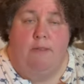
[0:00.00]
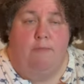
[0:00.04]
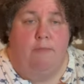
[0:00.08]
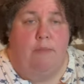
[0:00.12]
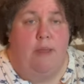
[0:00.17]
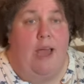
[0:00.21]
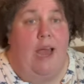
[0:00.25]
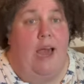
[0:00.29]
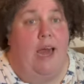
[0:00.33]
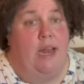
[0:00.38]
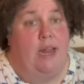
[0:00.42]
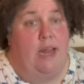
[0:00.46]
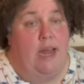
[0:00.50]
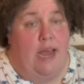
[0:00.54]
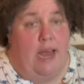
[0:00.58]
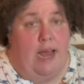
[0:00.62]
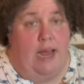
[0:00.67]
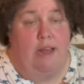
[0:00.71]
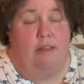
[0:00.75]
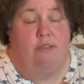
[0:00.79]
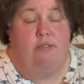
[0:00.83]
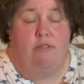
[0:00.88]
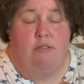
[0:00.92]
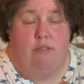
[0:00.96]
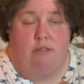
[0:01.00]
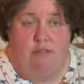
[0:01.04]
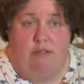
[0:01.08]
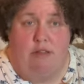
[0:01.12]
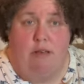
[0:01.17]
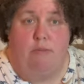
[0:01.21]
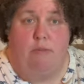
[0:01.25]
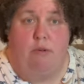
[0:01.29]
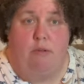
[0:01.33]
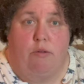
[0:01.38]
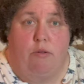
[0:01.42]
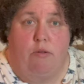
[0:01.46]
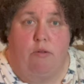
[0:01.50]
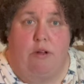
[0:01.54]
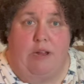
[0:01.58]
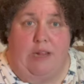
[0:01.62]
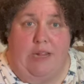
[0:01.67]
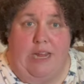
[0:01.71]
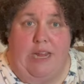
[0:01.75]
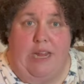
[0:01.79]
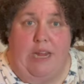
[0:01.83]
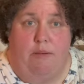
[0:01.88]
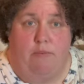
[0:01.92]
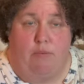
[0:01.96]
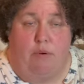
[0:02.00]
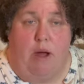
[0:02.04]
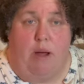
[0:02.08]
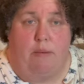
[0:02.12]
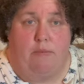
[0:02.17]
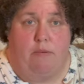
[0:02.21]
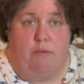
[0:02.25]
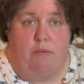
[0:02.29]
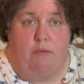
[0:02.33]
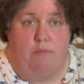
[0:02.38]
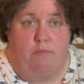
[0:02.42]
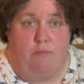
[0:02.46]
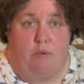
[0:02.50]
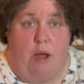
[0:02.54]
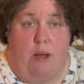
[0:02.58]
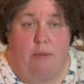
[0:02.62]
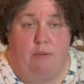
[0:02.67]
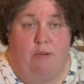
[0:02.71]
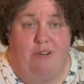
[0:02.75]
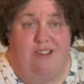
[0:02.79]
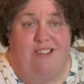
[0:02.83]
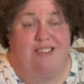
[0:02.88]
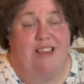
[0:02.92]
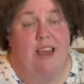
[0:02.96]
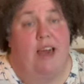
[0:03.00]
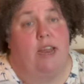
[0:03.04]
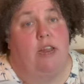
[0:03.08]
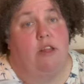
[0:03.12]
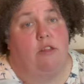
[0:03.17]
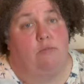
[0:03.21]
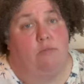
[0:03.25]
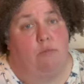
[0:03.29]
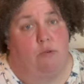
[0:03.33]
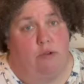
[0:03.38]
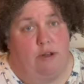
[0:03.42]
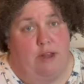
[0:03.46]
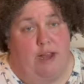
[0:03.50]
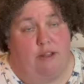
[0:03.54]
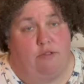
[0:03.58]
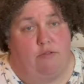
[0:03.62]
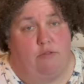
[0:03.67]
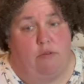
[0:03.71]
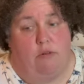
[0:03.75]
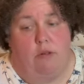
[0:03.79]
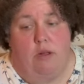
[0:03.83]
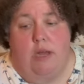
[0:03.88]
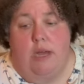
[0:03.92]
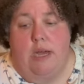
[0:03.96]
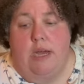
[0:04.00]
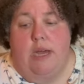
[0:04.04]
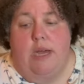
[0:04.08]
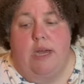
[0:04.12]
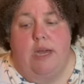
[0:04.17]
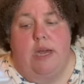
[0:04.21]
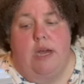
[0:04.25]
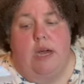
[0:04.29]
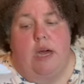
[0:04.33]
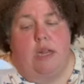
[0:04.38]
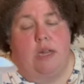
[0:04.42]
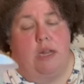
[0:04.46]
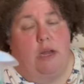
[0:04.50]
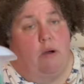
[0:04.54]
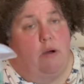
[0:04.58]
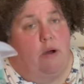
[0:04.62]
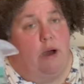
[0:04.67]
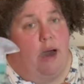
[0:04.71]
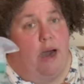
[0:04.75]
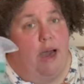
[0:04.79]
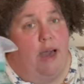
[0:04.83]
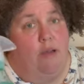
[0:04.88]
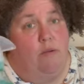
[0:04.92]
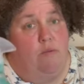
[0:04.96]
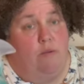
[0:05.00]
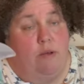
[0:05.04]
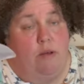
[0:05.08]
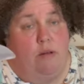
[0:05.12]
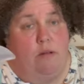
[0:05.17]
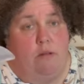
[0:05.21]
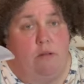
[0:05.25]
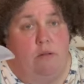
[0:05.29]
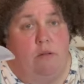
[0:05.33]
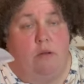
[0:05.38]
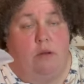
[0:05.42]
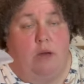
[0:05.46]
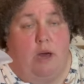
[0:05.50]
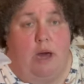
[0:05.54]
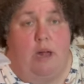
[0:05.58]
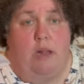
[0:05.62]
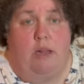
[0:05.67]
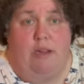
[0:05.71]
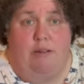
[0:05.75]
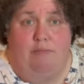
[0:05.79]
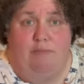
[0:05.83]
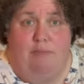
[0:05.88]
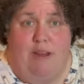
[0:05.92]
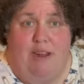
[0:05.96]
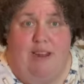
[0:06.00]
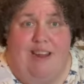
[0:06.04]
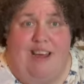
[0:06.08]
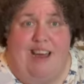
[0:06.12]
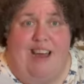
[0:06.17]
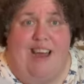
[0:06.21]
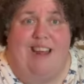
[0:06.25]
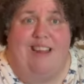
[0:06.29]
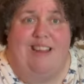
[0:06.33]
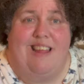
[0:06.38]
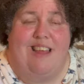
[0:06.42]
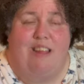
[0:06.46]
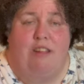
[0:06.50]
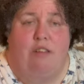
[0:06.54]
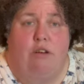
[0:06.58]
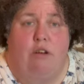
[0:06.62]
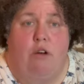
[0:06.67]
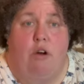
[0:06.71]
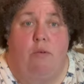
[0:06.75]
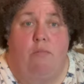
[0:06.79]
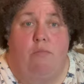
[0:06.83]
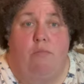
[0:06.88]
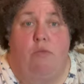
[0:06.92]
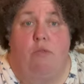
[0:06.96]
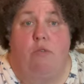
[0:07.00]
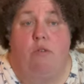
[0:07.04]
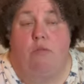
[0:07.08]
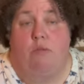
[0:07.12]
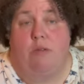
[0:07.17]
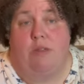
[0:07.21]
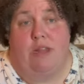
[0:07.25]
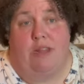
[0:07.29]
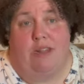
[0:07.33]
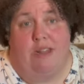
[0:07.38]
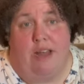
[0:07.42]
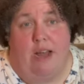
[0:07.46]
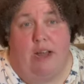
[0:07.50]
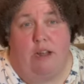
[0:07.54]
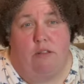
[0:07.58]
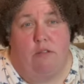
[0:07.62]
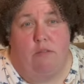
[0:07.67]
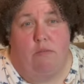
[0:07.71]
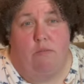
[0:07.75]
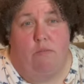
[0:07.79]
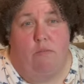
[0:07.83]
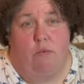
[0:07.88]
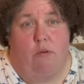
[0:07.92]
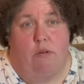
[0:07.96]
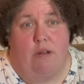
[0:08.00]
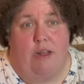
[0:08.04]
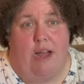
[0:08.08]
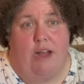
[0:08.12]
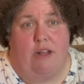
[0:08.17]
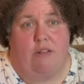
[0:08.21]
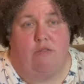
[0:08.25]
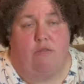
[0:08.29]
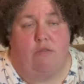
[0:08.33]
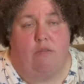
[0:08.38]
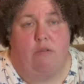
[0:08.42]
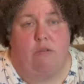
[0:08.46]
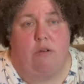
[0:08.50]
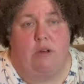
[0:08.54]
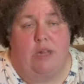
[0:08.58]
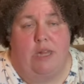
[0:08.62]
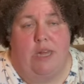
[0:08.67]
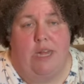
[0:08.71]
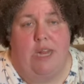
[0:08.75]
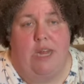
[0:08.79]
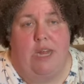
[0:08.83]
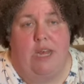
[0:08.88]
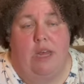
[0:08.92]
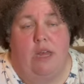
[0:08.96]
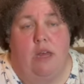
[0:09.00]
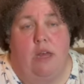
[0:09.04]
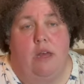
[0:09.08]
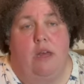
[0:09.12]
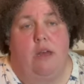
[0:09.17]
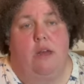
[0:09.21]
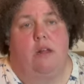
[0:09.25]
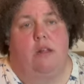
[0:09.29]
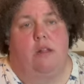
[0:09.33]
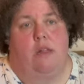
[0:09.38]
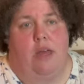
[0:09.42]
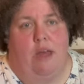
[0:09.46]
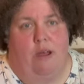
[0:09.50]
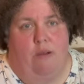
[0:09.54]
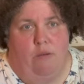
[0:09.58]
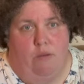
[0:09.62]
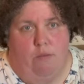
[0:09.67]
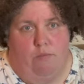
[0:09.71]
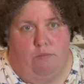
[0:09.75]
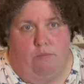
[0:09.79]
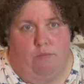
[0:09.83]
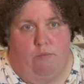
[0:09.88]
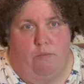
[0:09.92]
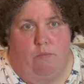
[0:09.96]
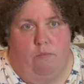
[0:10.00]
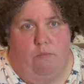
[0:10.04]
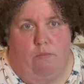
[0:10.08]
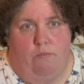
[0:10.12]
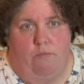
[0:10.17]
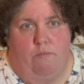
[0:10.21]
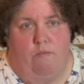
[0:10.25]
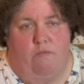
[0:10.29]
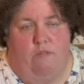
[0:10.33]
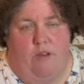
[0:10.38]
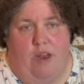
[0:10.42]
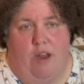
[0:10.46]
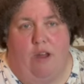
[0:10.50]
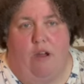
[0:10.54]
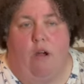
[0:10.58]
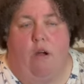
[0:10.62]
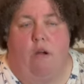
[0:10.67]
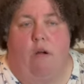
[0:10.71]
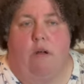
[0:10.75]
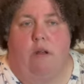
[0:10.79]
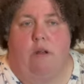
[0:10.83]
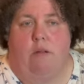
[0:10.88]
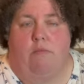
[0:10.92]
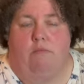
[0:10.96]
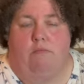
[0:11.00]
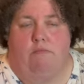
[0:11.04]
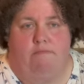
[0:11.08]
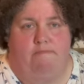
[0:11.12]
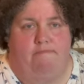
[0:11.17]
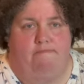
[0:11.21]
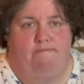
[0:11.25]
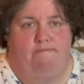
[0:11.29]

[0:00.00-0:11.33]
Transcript: And it has similar cleaning properties, and it's more natural. Now, I'll admit it, I like to go more with the more natural cleaning, like with vinegar and,